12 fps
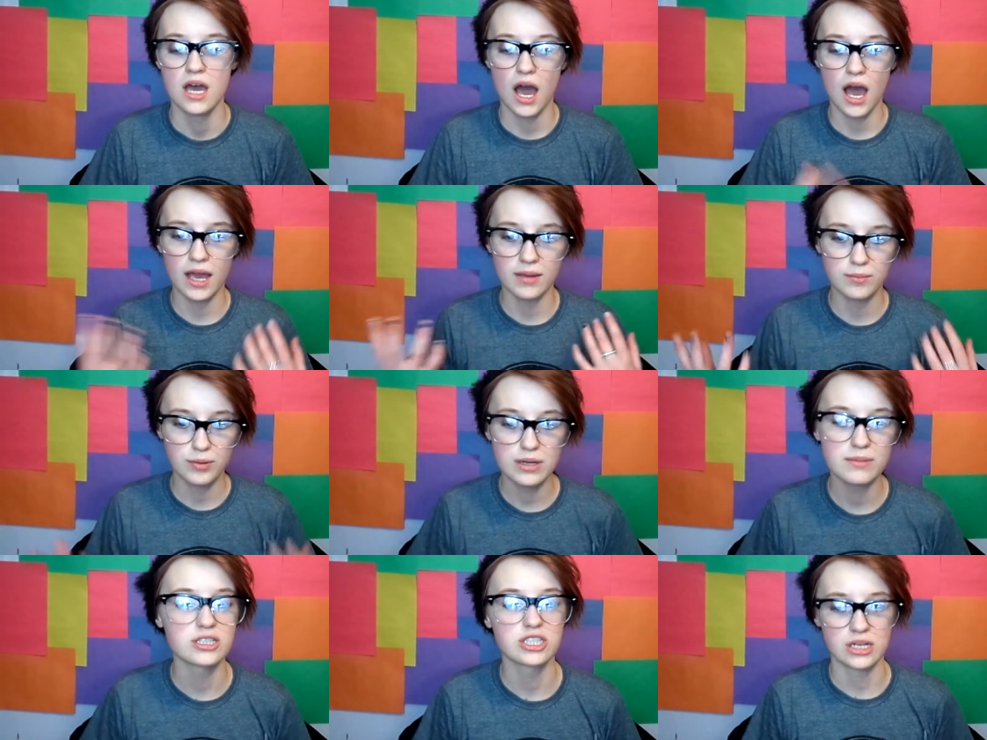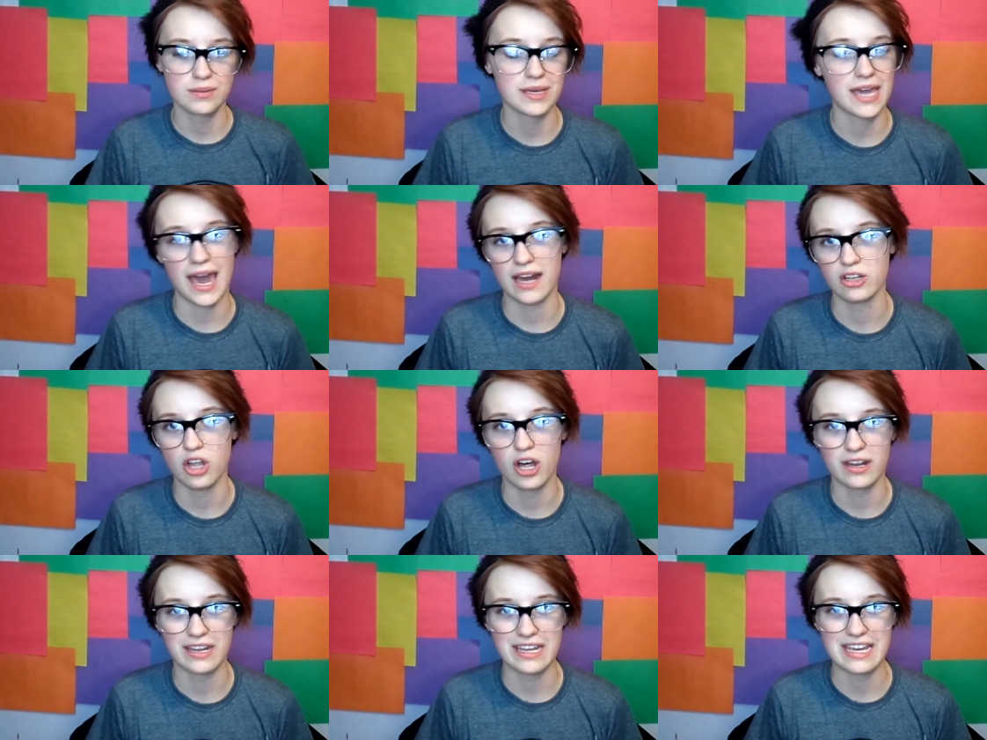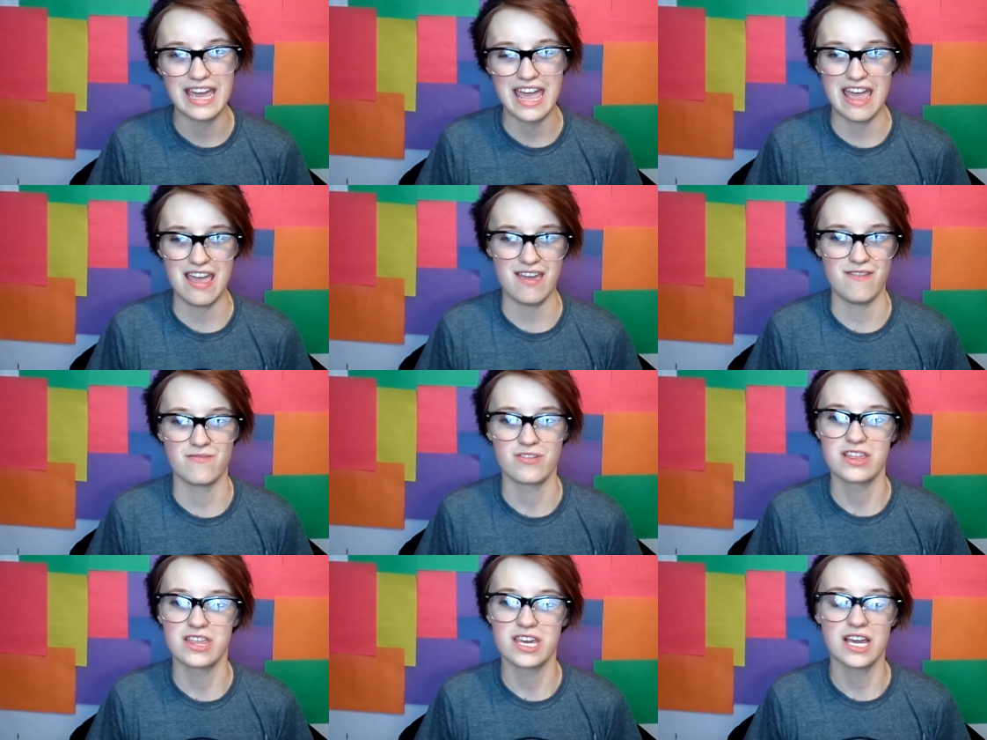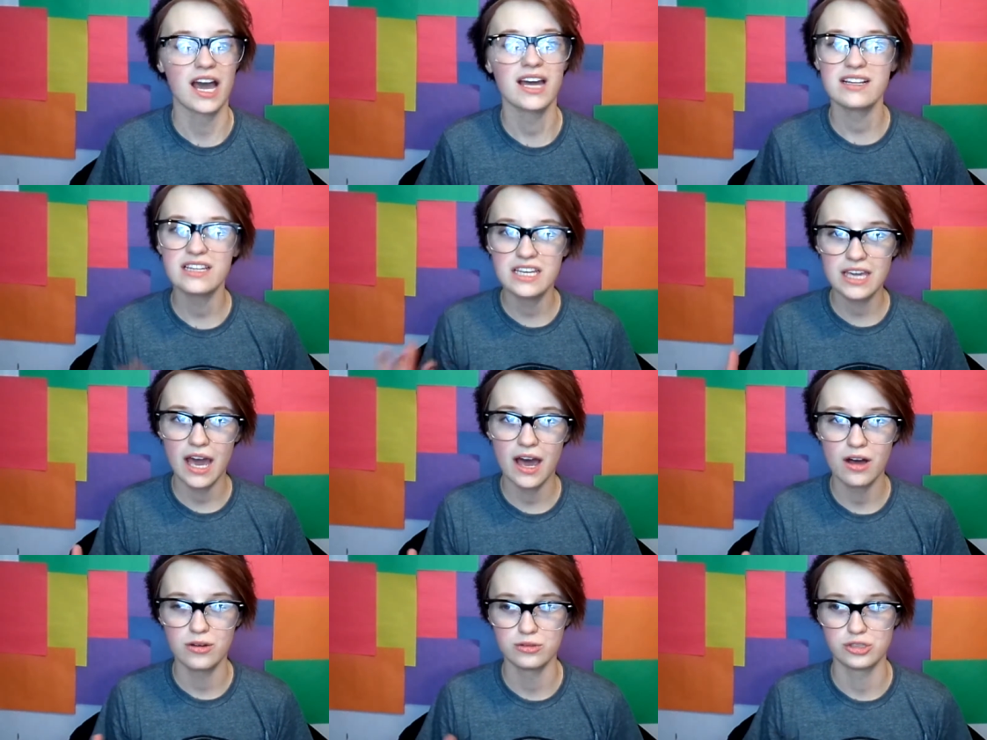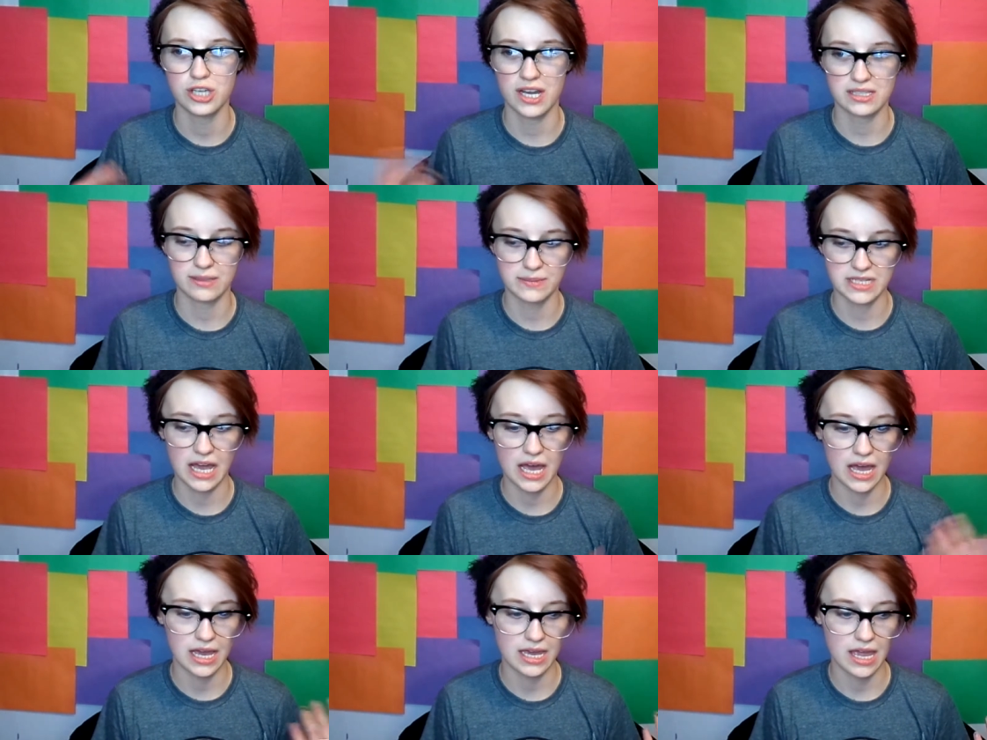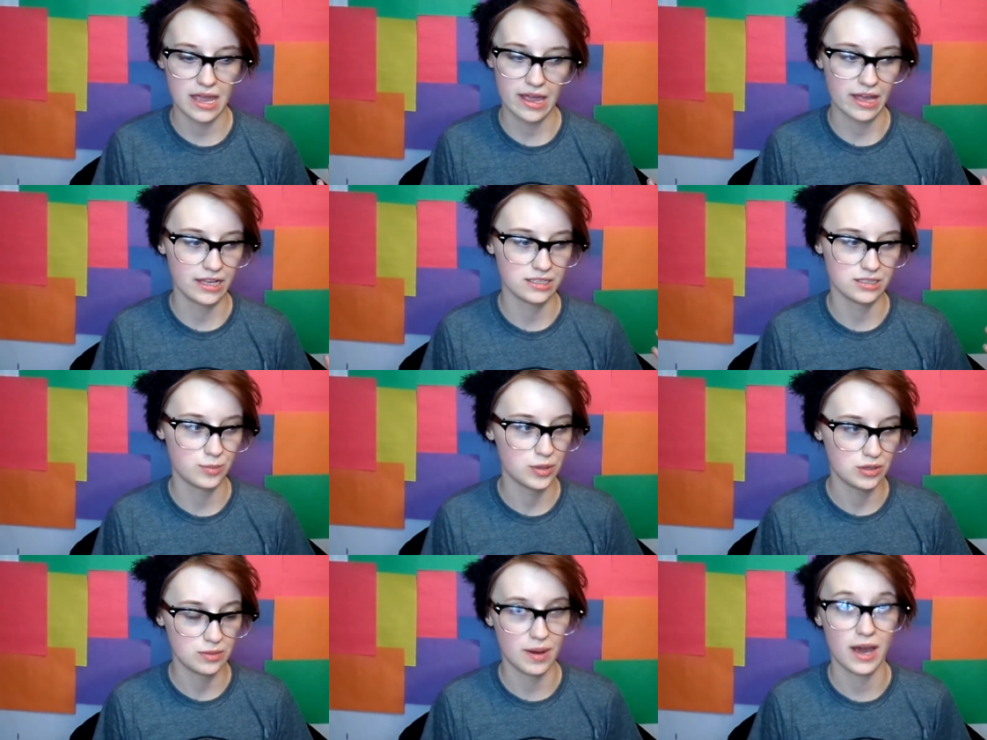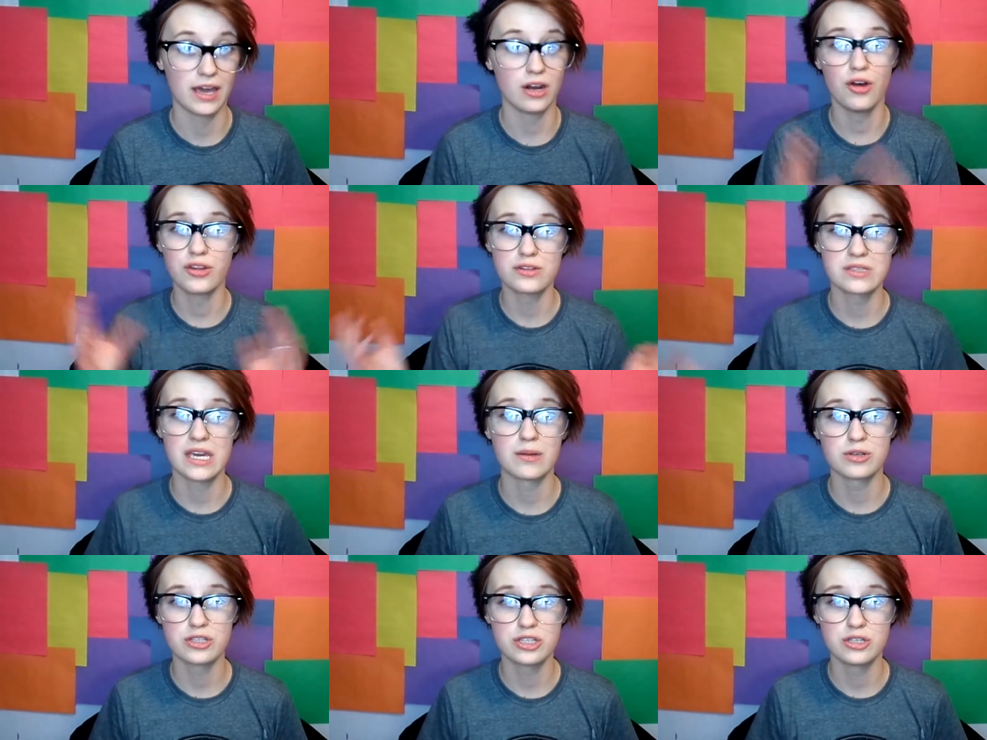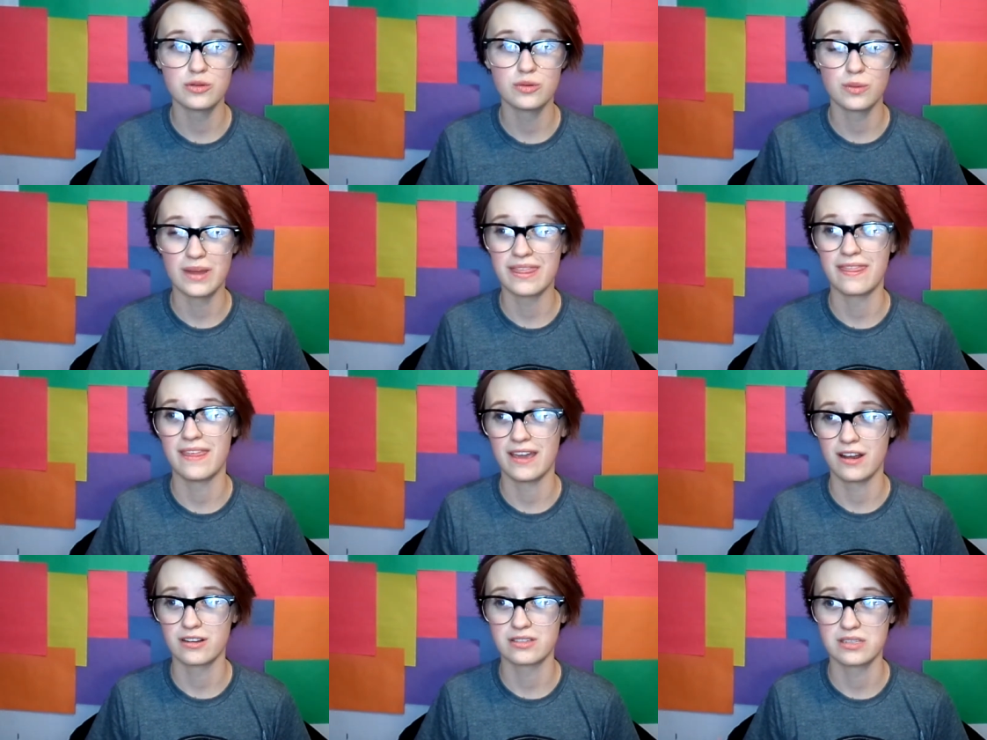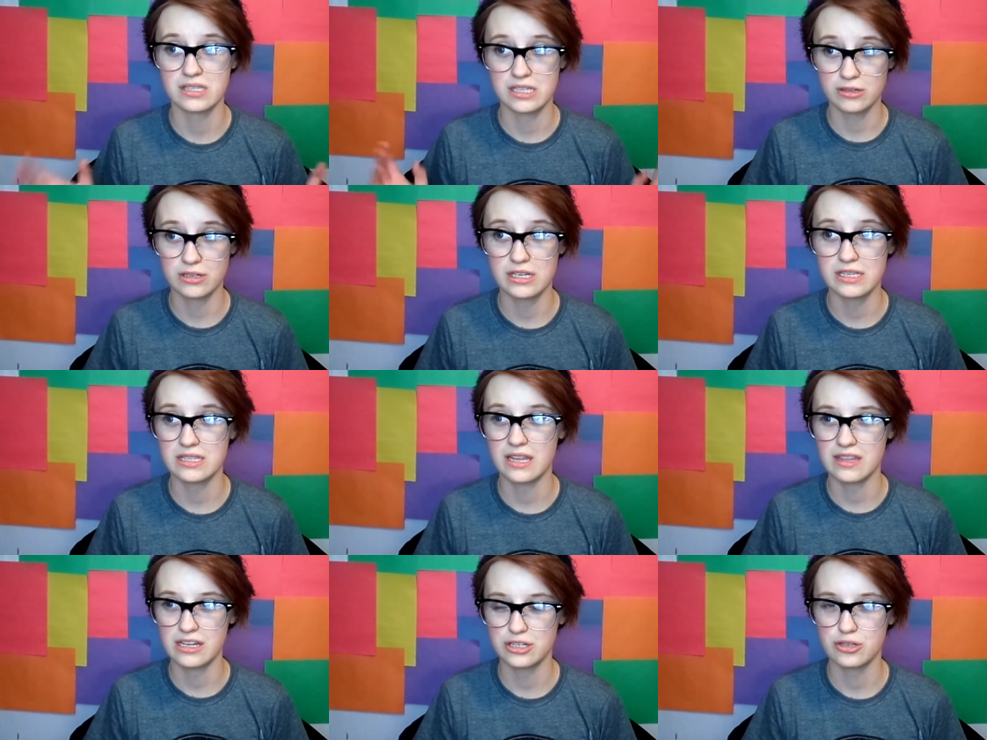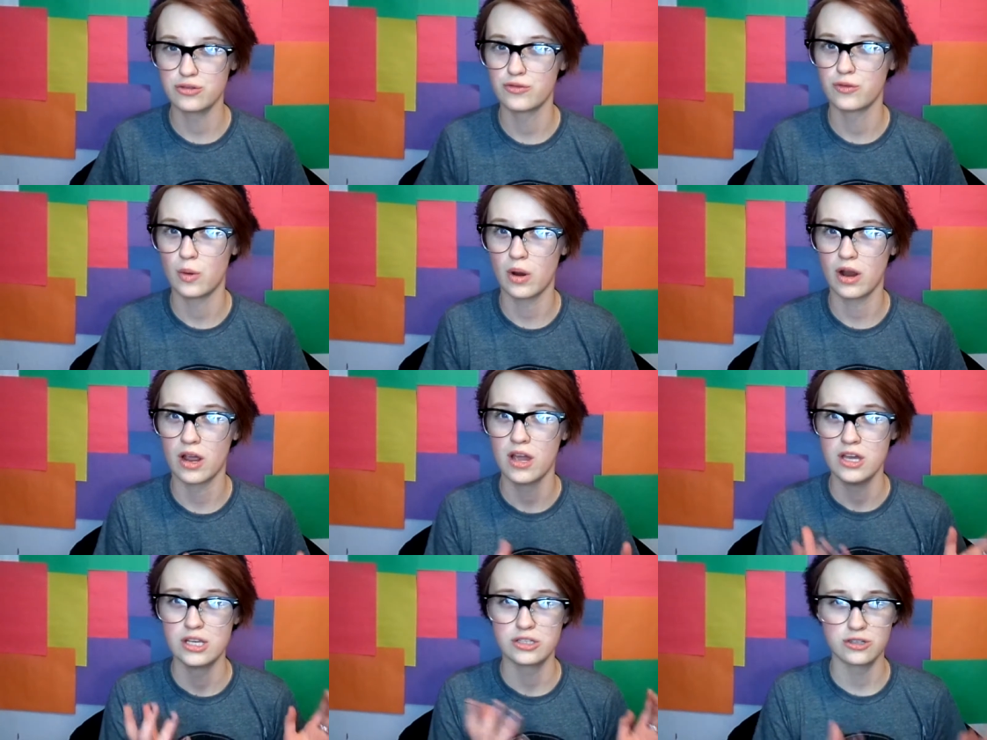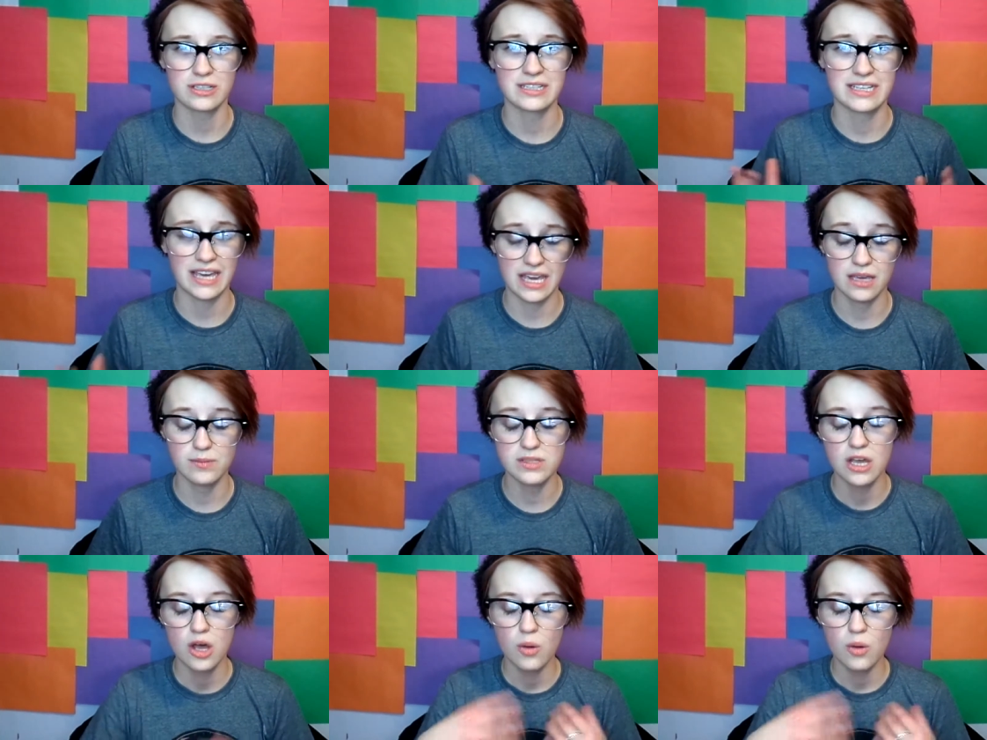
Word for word: I'm pretty much going to be cataloging everything, kind of like how Jacksepticeye and PewDiePie and all those gamers do with their series that they do for certain games.